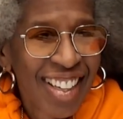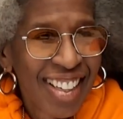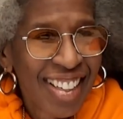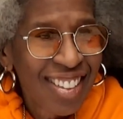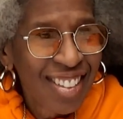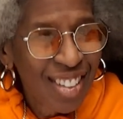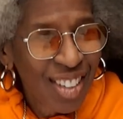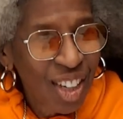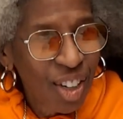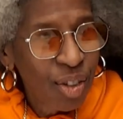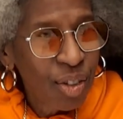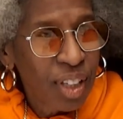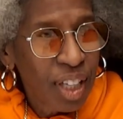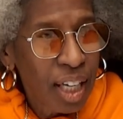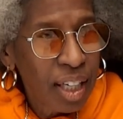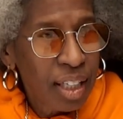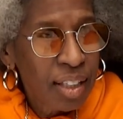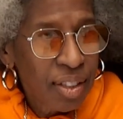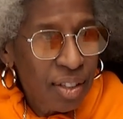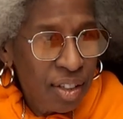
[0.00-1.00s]
you know
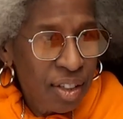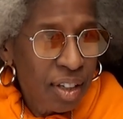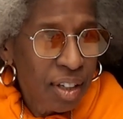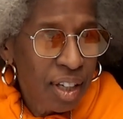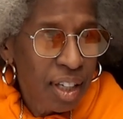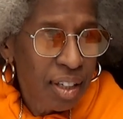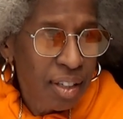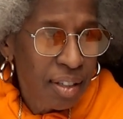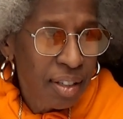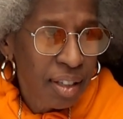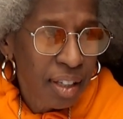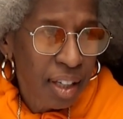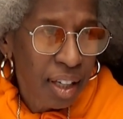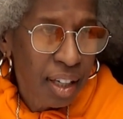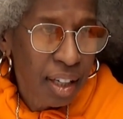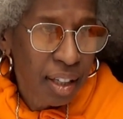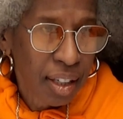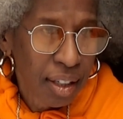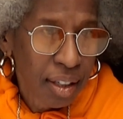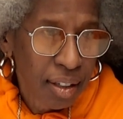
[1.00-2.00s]
get to your inner
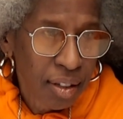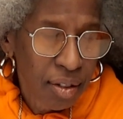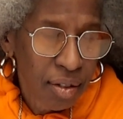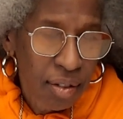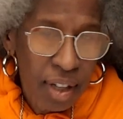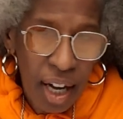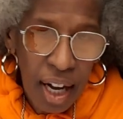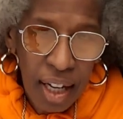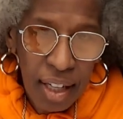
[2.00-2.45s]
skin mm -hmm. you mm-hmm.